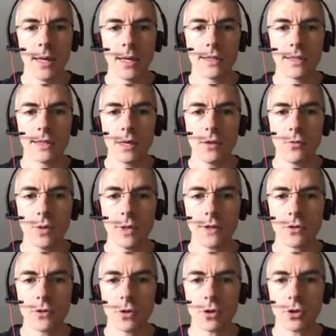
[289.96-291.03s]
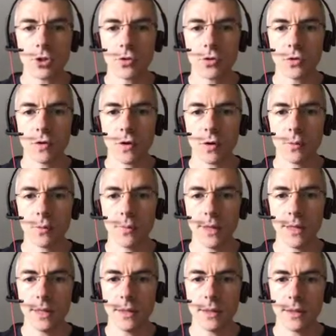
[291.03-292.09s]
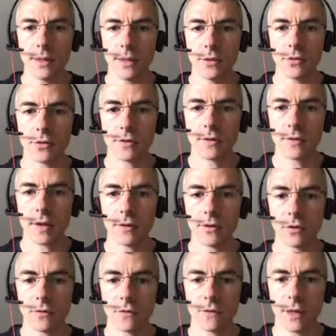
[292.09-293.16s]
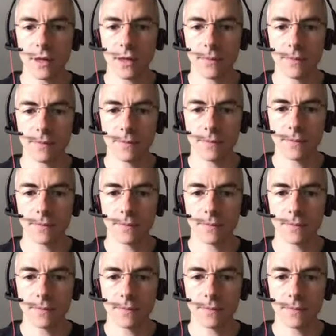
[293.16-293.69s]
Let's say we search the term big in the title field.